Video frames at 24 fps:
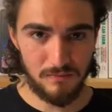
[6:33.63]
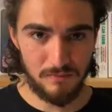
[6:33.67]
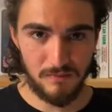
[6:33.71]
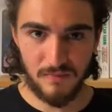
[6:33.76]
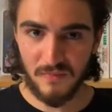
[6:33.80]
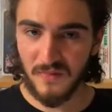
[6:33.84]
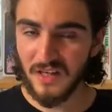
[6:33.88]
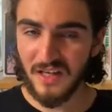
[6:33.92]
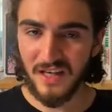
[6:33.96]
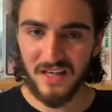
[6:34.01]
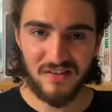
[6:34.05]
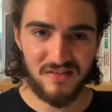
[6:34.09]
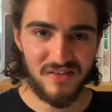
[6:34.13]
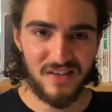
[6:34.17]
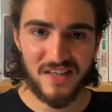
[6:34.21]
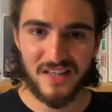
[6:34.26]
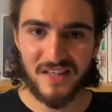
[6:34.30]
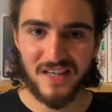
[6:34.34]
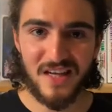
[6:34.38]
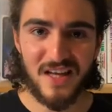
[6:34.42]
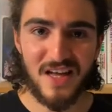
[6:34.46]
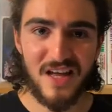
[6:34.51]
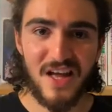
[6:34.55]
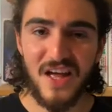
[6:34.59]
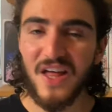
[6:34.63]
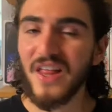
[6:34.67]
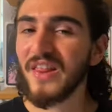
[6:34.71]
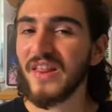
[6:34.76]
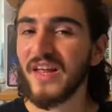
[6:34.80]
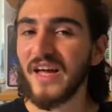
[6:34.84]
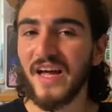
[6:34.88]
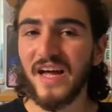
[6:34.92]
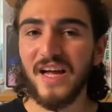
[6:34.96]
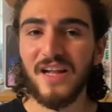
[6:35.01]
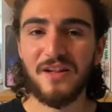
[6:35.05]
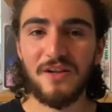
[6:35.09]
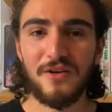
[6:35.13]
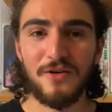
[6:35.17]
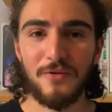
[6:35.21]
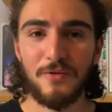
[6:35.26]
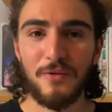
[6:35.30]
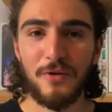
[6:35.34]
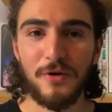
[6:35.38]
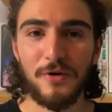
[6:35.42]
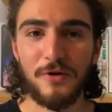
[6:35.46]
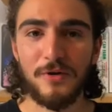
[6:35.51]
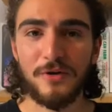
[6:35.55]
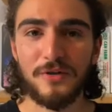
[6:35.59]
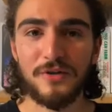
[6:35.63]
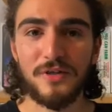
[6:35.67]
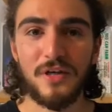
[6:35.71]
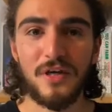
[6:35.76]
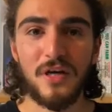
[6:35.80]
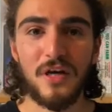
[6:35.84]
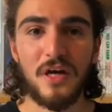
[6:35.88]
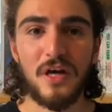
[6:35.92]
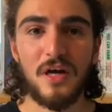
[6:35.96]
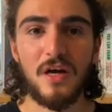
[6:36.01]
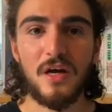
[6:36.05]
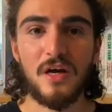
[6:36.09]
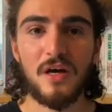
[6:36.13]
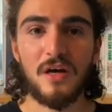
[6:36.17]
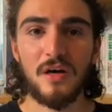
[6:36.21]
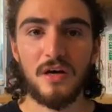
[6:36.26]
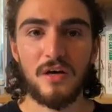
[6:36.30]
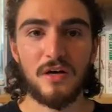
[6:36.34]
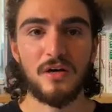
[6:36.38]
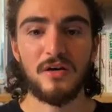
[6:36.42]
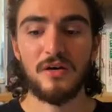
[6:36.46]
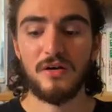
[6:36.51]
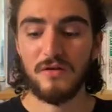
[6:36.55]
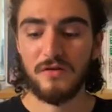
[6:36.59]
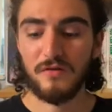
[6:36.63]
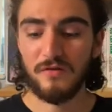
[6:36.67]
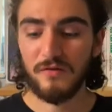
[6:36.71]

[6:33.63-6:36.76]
kind of like the hello world of,